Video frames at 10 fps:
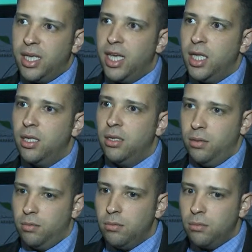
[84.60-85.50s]

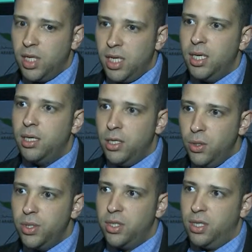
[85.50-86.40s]
can be
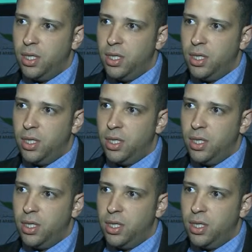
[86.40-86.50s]
used